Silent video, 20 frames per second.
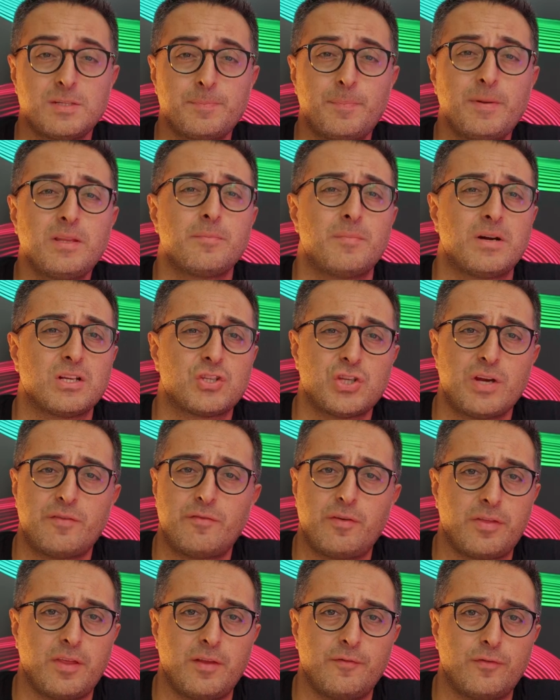So that's pretty much
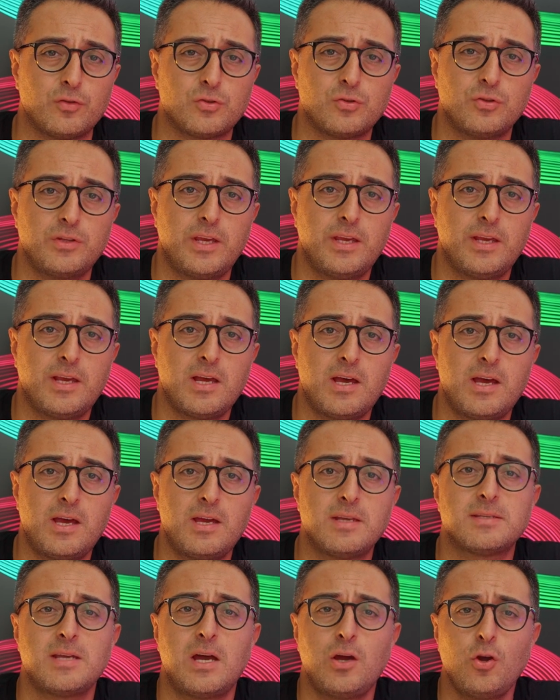everything for today
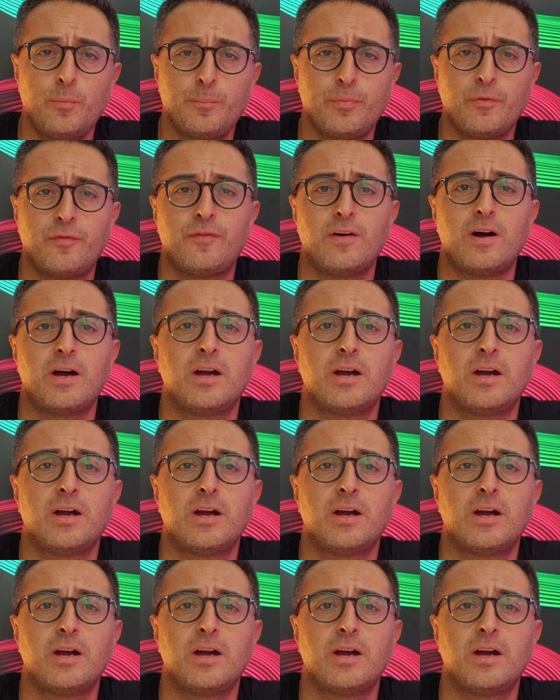guys. I hope you